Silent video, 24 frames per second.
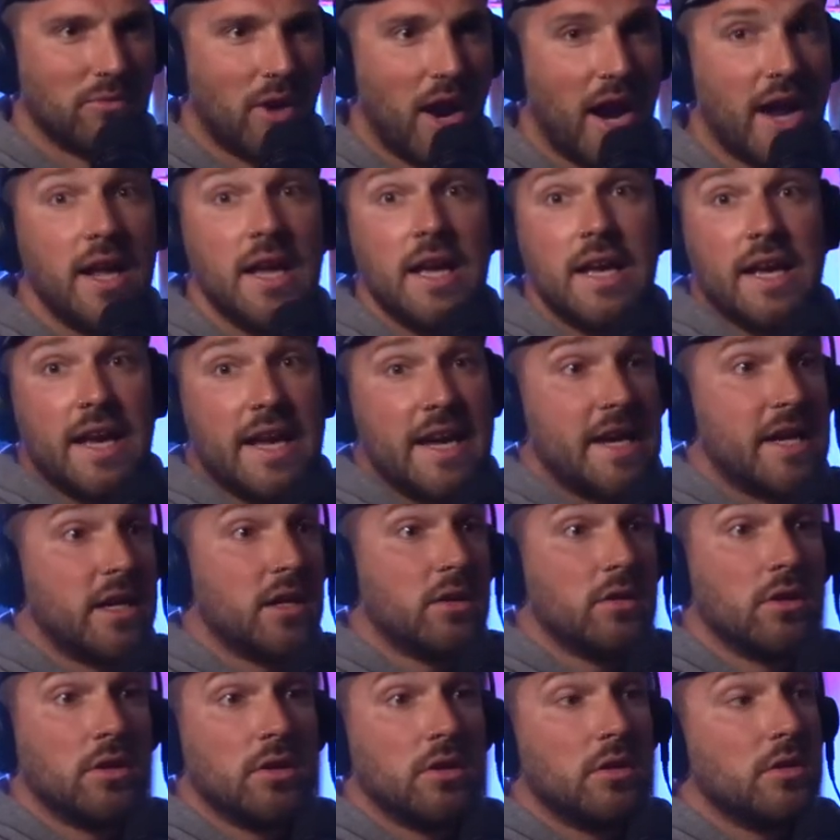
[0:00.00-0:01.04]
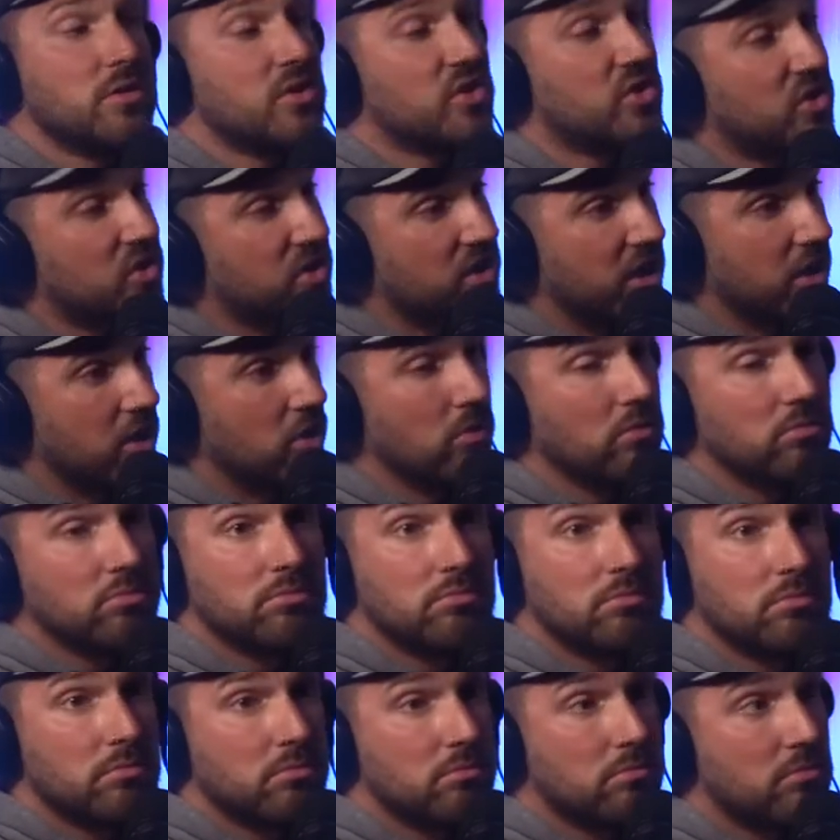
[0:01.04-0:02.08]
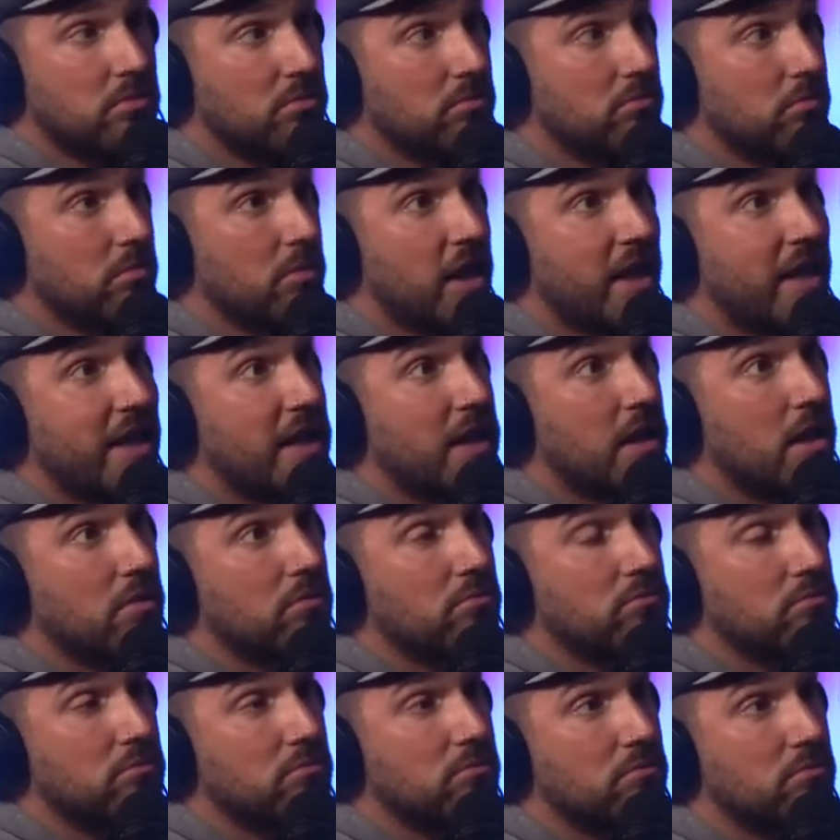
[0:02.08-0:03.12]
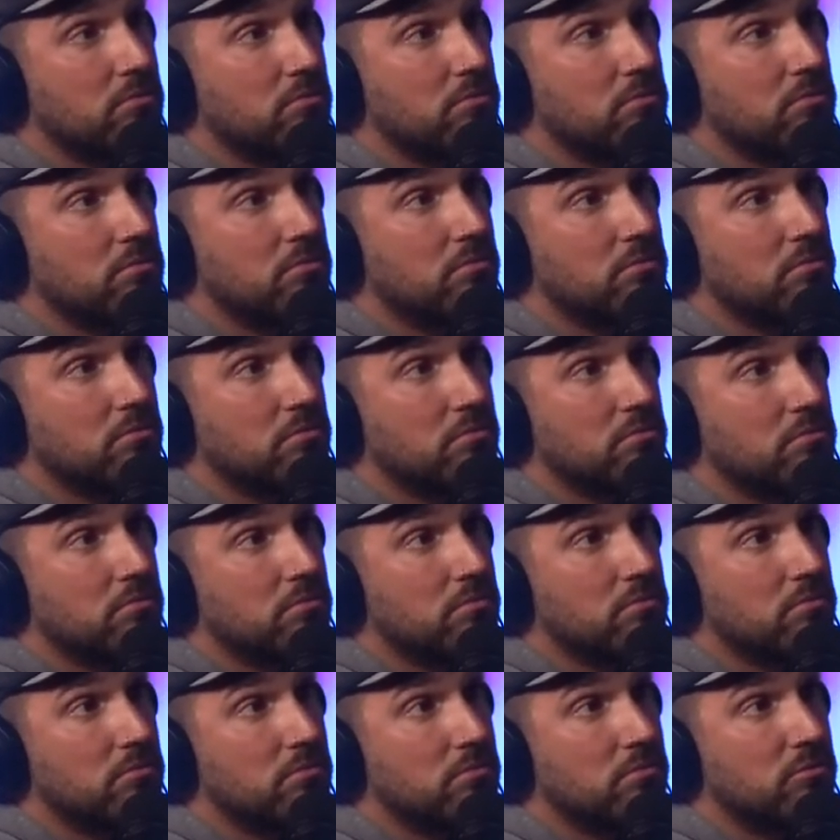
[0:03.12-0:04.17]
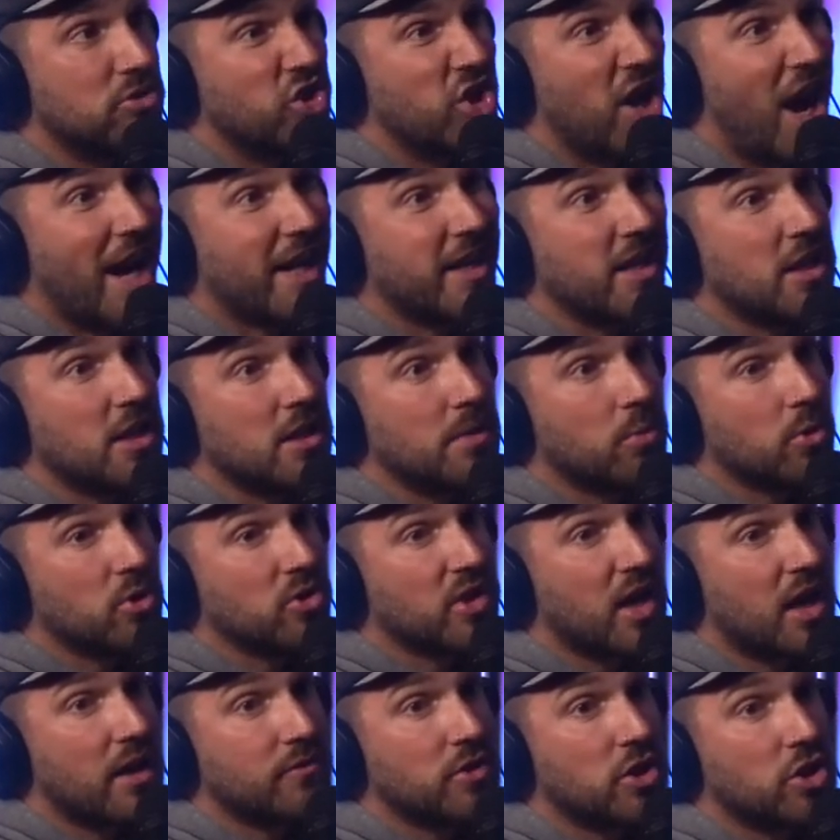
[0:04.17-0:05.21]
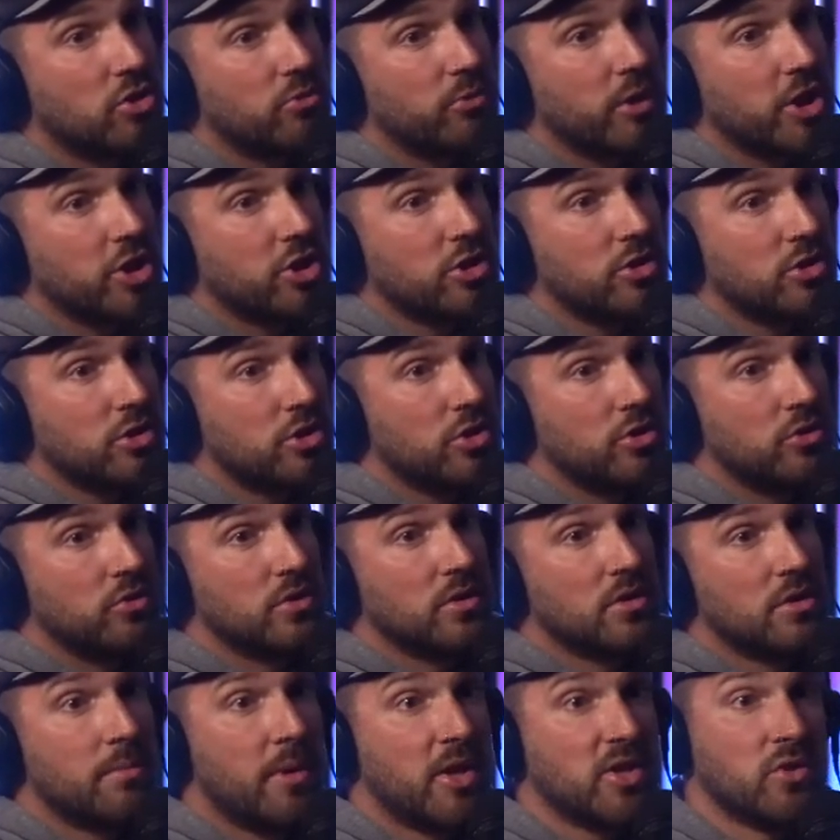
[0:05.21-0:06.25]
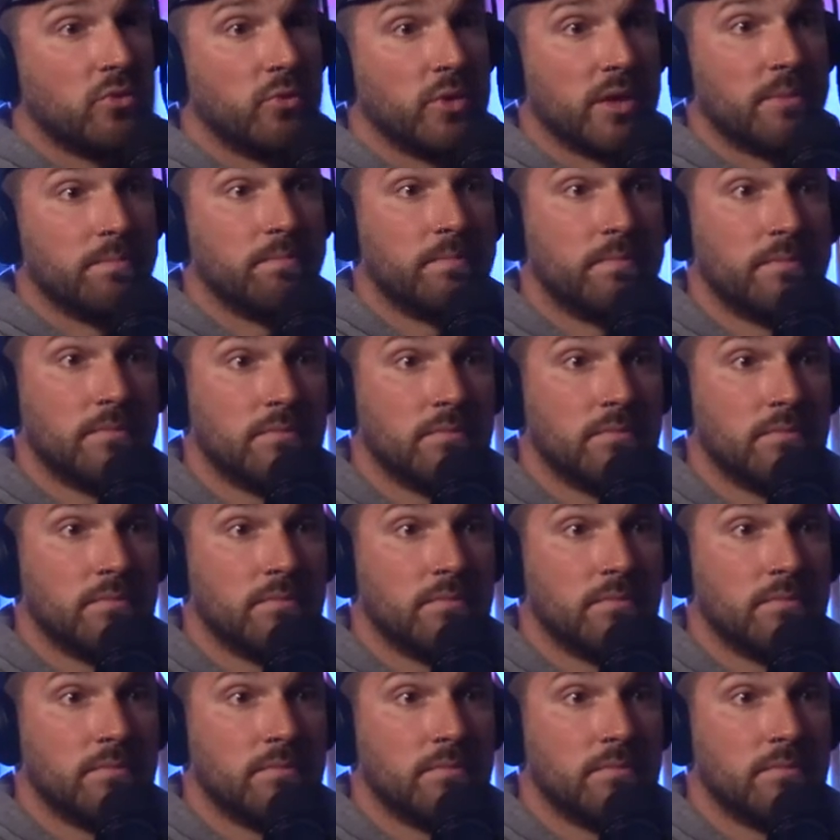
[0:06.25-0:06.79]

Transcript: right? And nice. still in 90% of situations, she uses the muzzle with him.